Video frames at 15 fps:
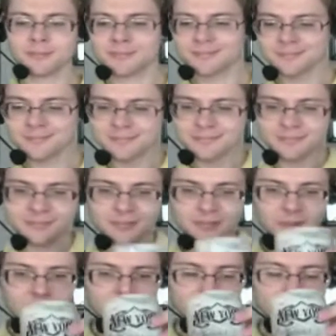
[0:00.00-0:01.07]
Yeah,
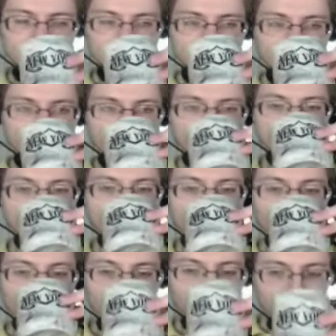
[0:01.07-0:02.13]

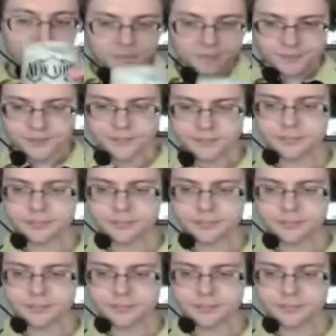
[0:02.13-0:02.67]
give me an example